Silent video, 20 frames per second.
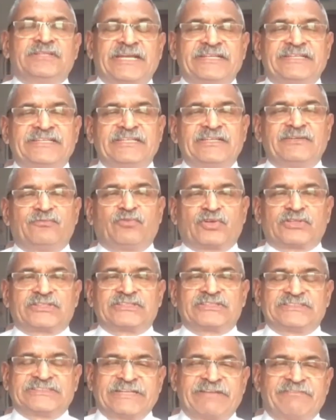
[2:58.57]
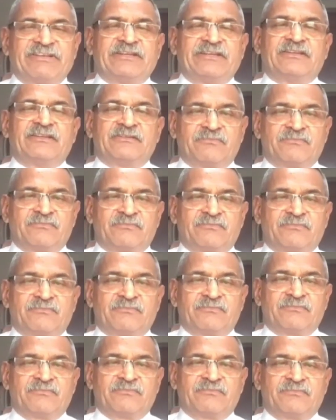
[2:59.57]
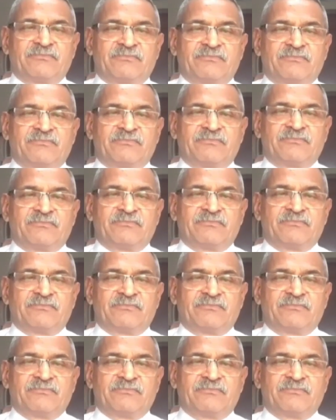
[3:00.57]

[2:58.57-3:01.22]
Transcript: 1947 got to be